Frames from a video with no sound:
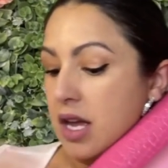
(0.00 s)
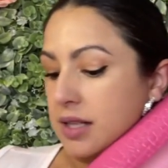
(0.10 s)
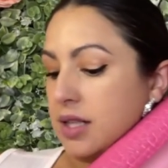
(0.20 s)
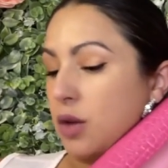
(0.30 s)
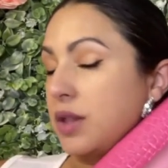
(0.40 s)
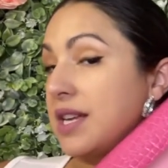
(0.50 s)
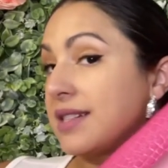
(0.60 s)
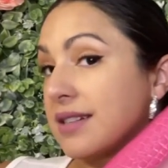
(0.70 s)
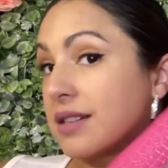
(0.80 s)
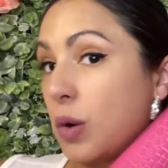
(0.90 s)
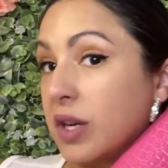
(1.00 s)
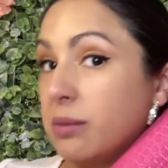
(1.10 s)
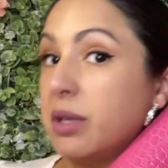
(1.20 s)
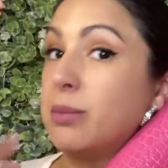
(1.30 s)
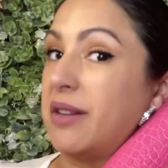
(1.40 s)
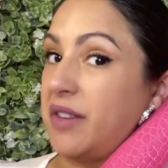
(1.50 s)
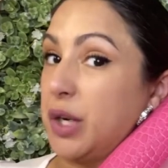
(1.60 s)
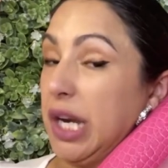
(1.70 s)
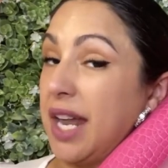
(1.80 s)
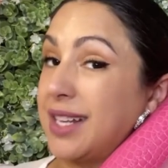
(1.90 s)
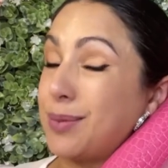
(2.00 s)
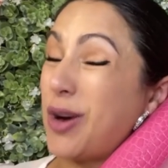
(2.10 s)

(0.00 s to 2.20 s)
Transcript: So this is going to be my very next